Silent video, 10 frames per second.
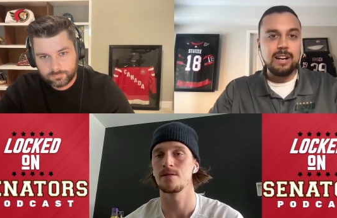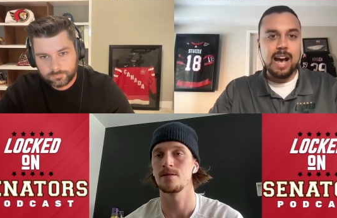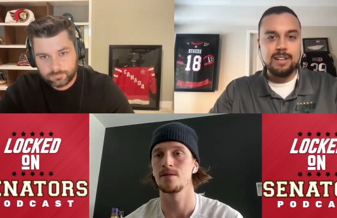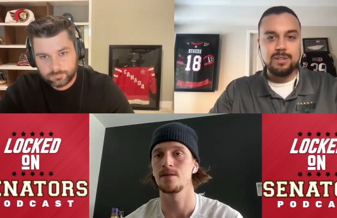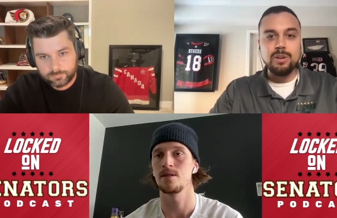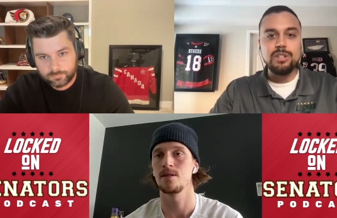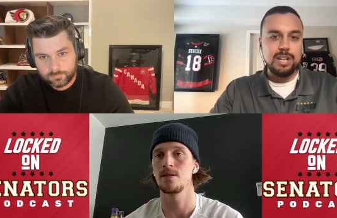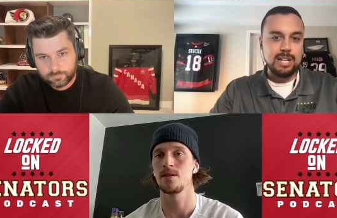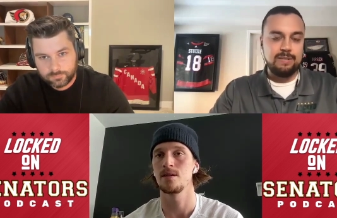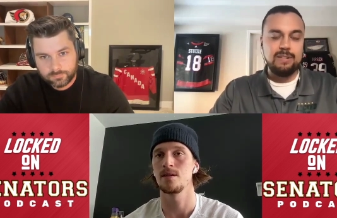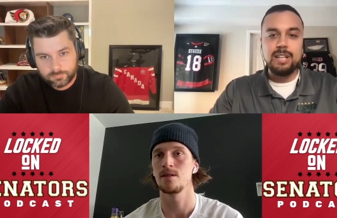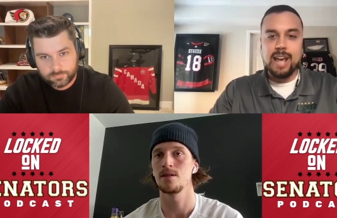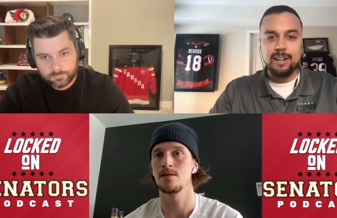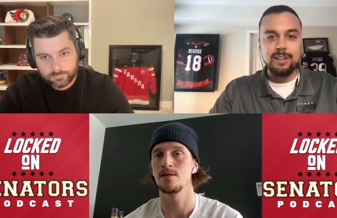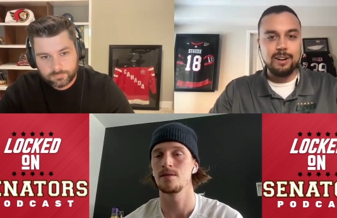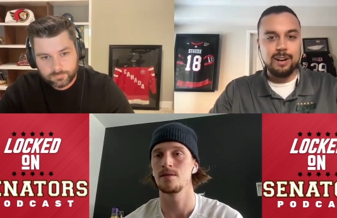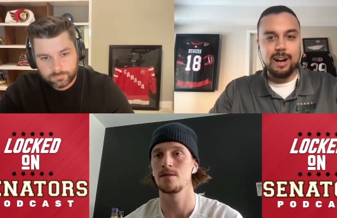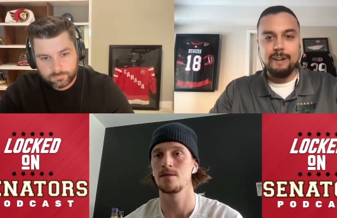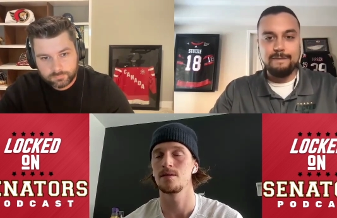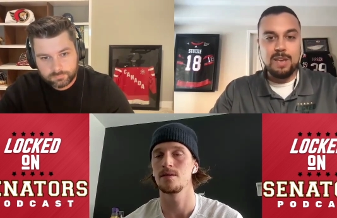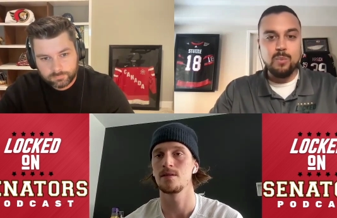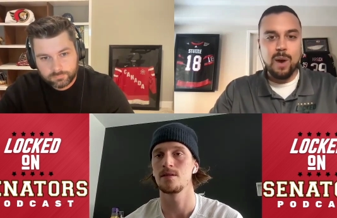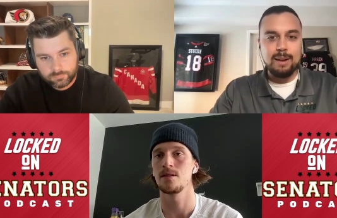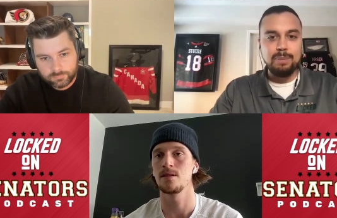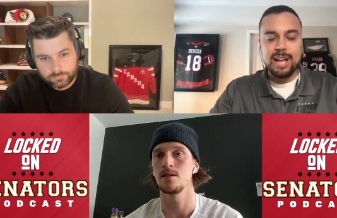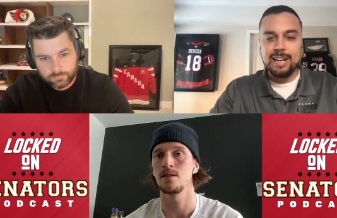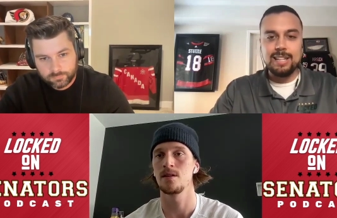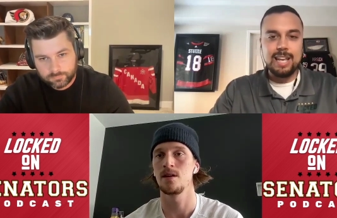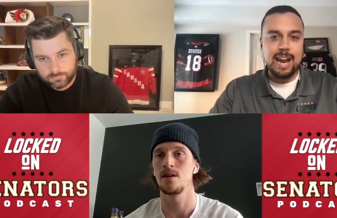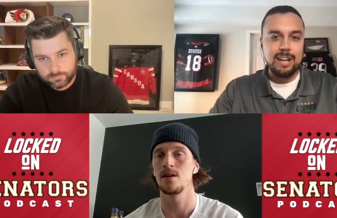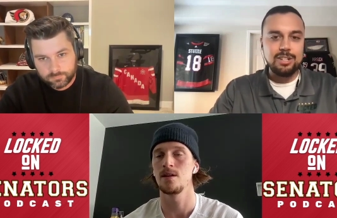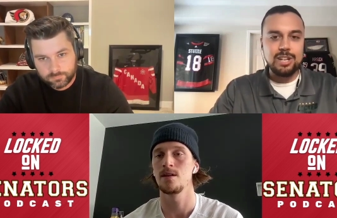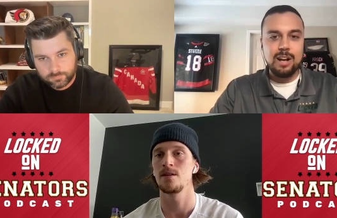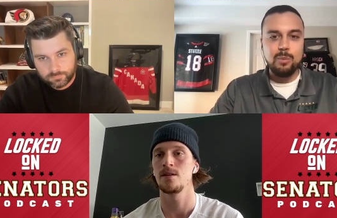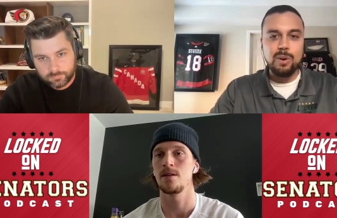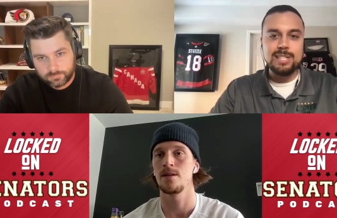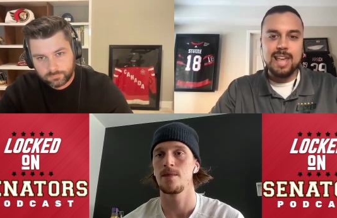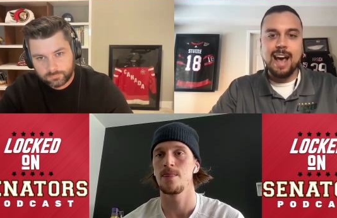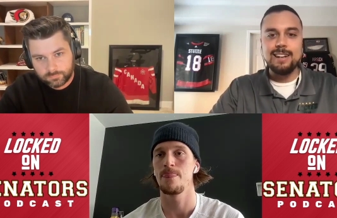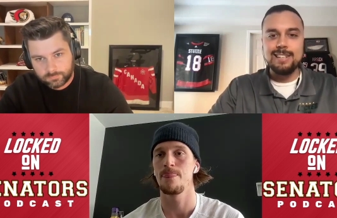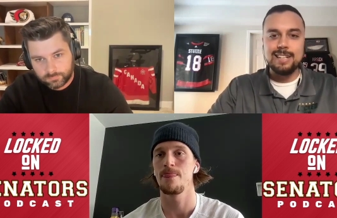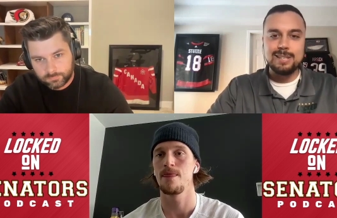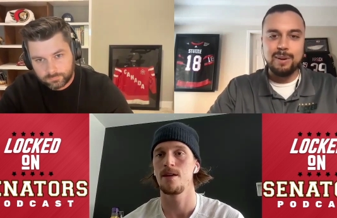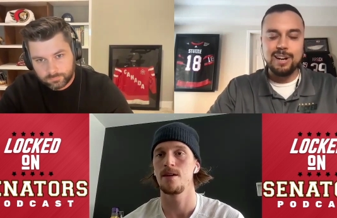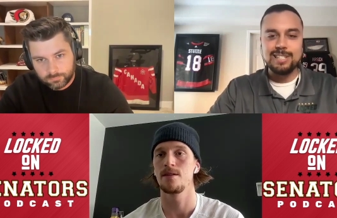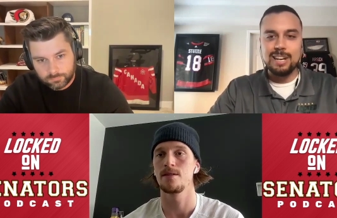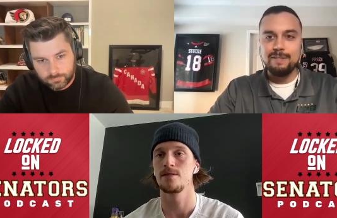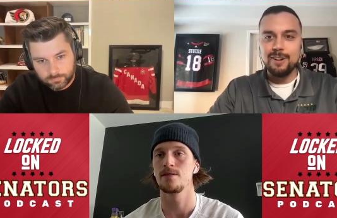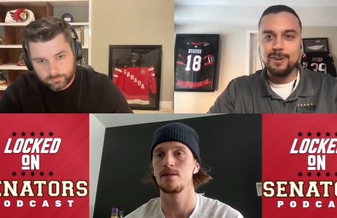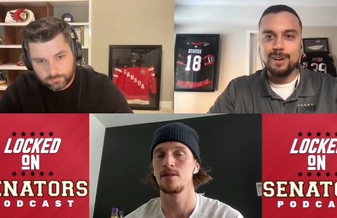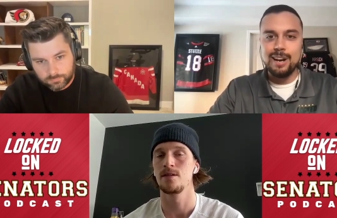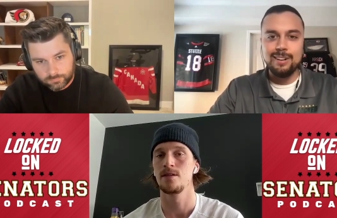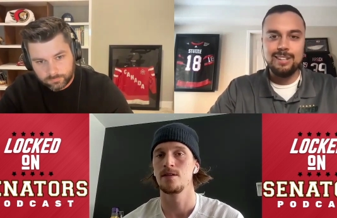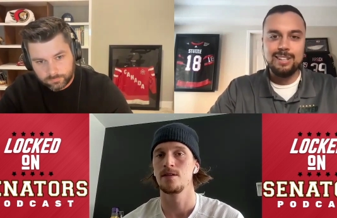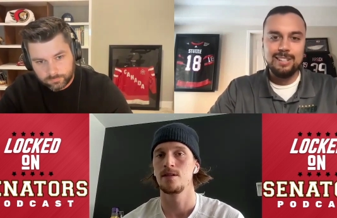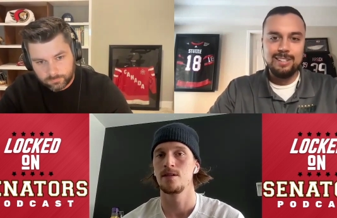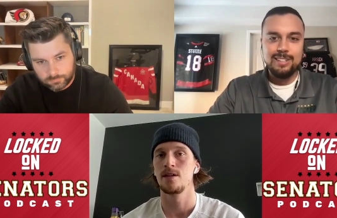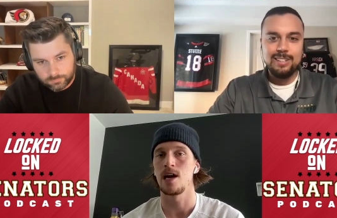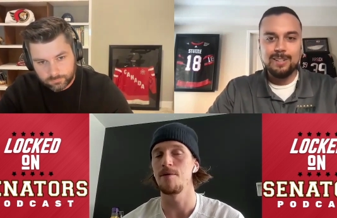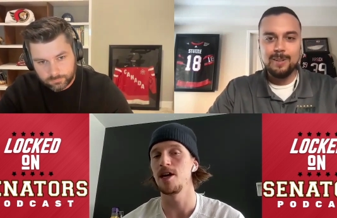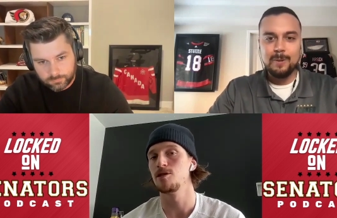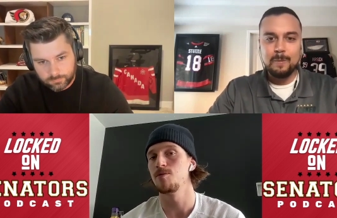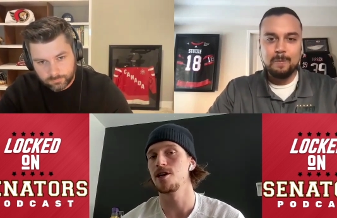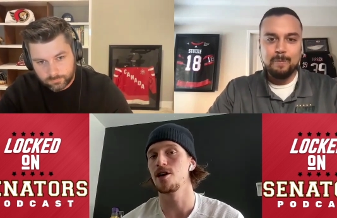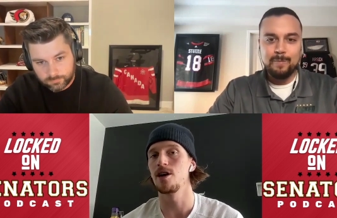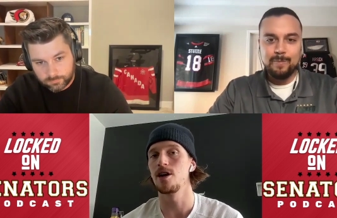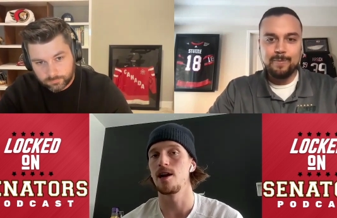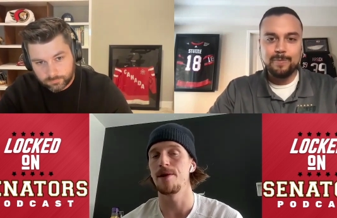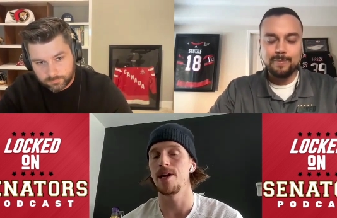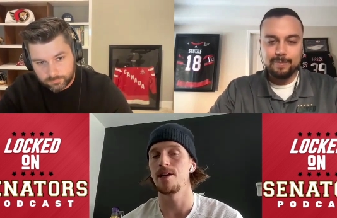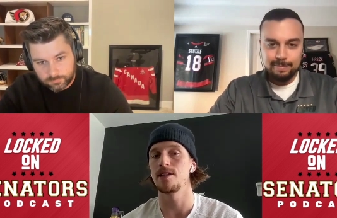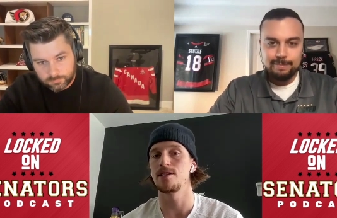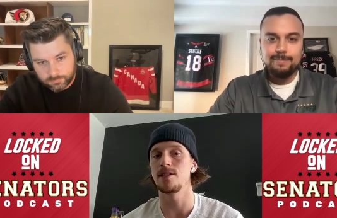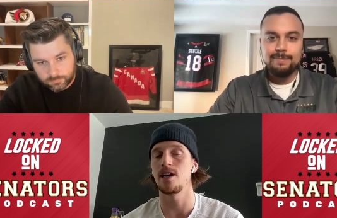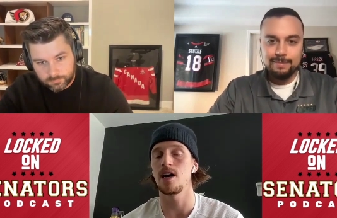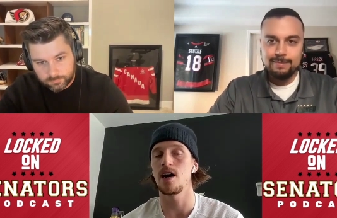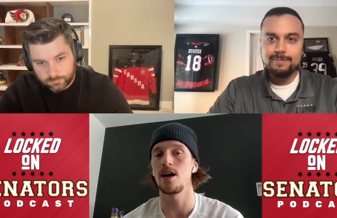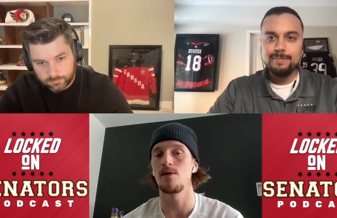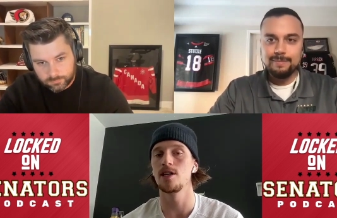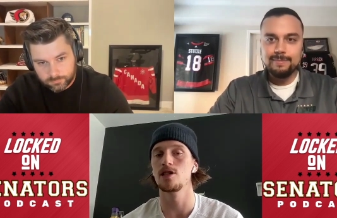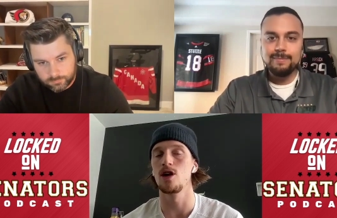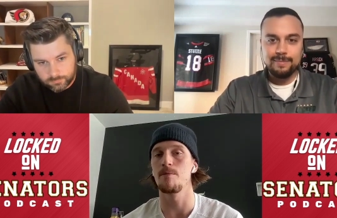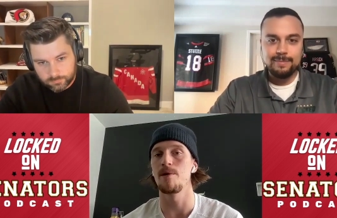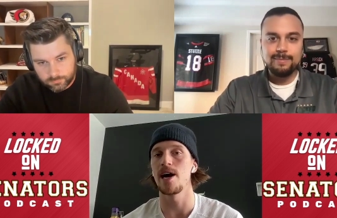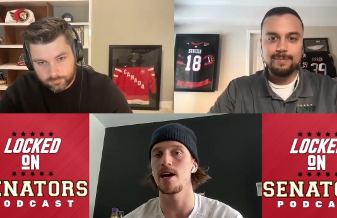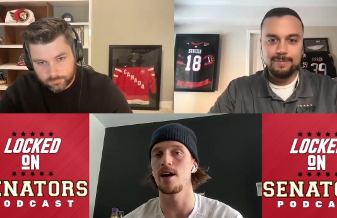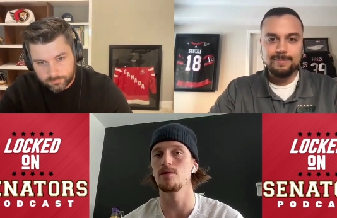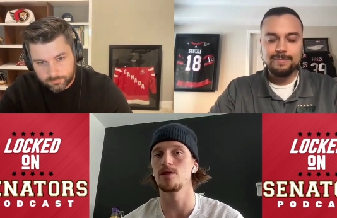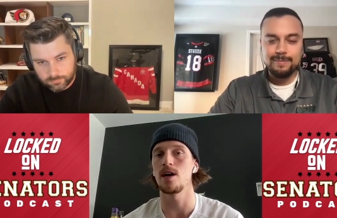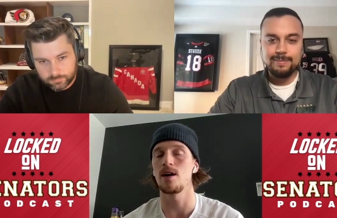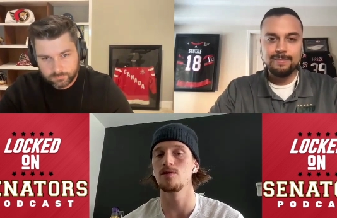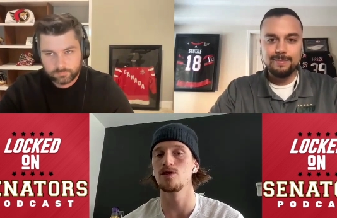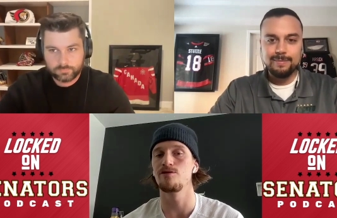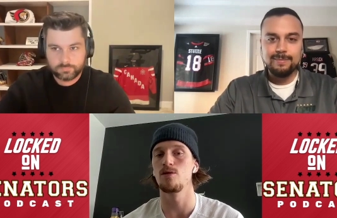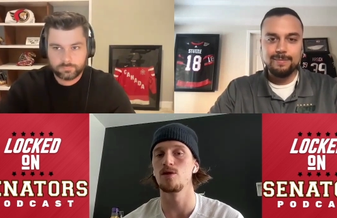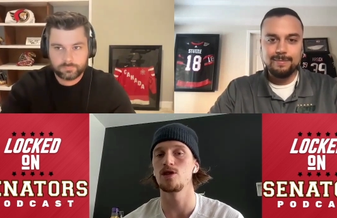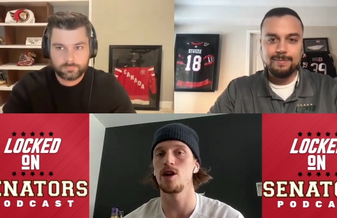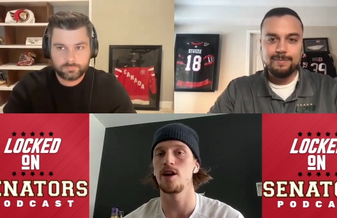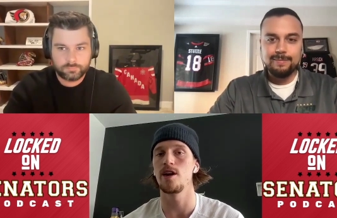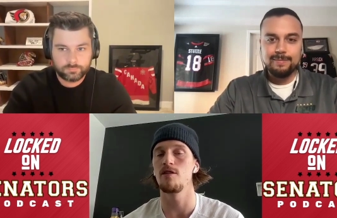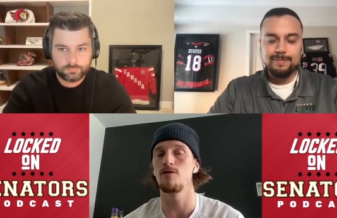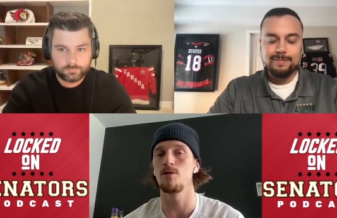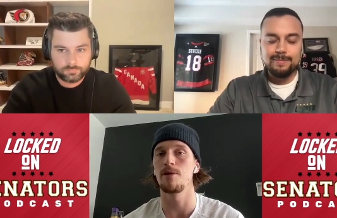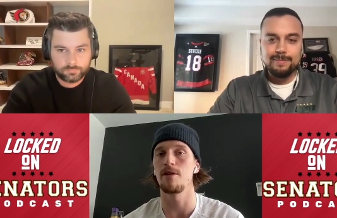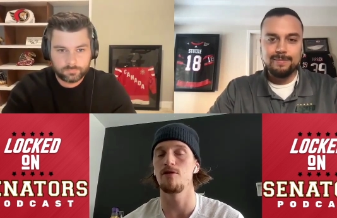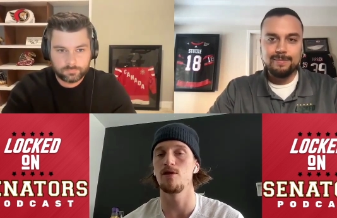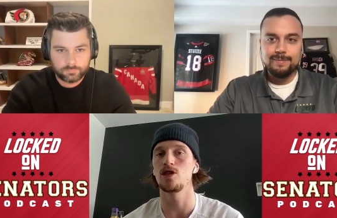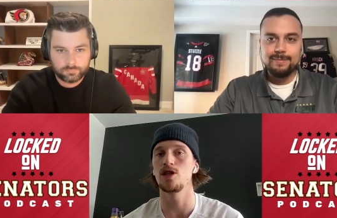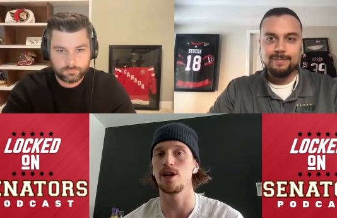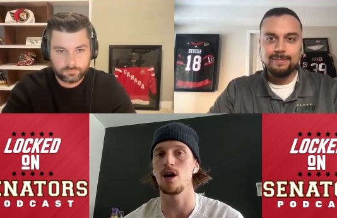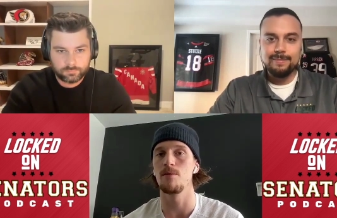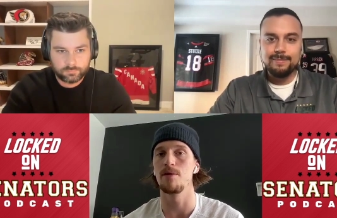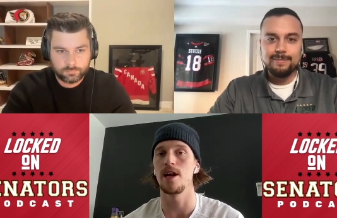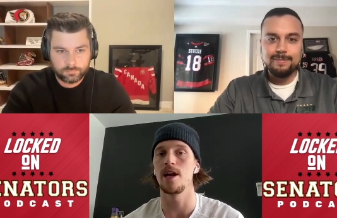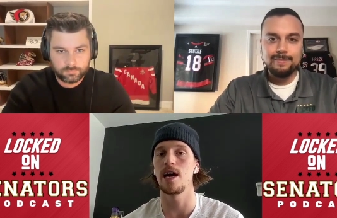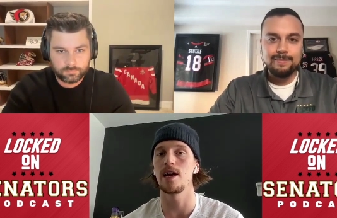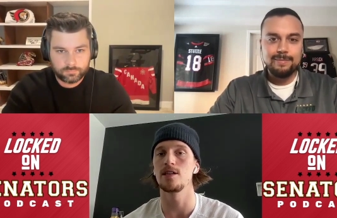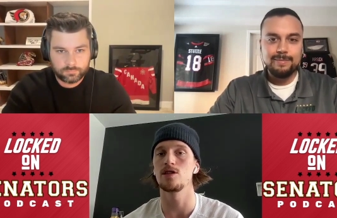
Speaker 1: guys who are just getting their uh, feet wet playing in the NHL? What's that experience like for you now?
Speaker 2: I mean, it's been good. I mean, it's uh, I always look back. I was I was fortunate enough when my first year coming in, I had